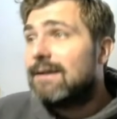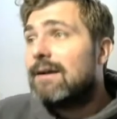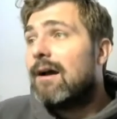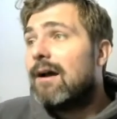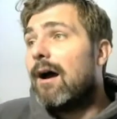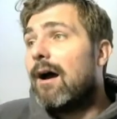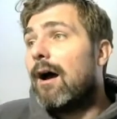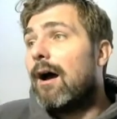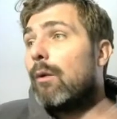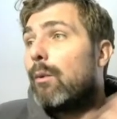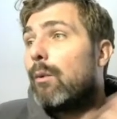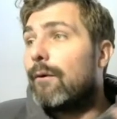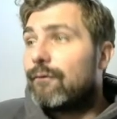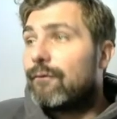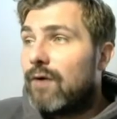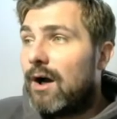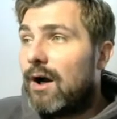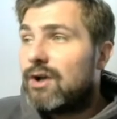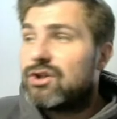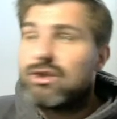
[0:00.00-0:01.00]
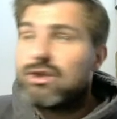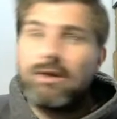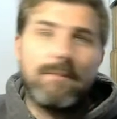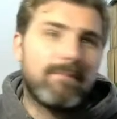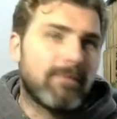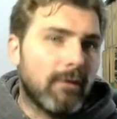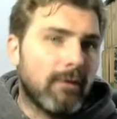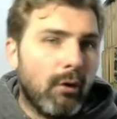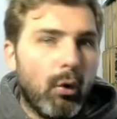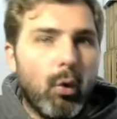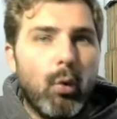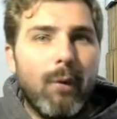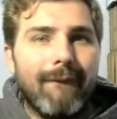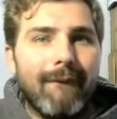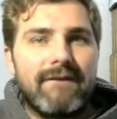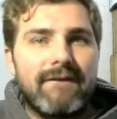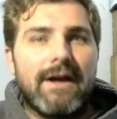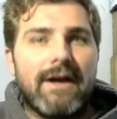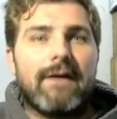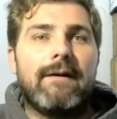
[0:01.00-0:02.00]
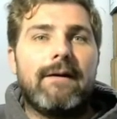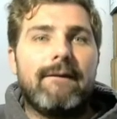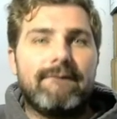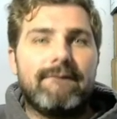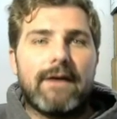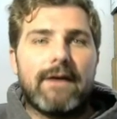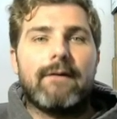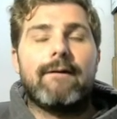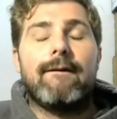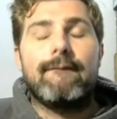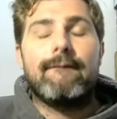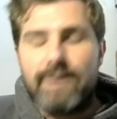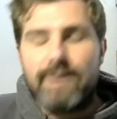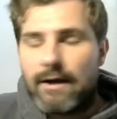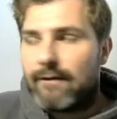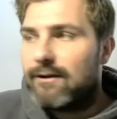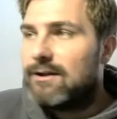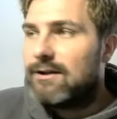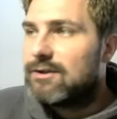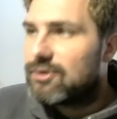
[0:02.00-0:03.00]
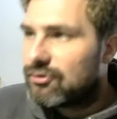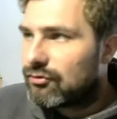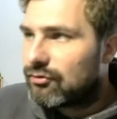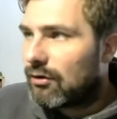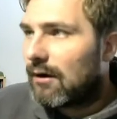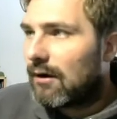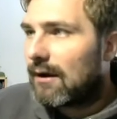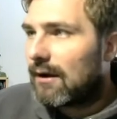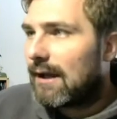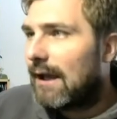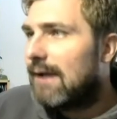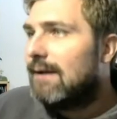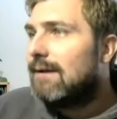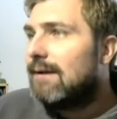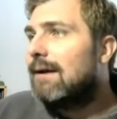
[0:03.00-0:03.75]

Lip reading: with Rush, all very, very, very strong, okay?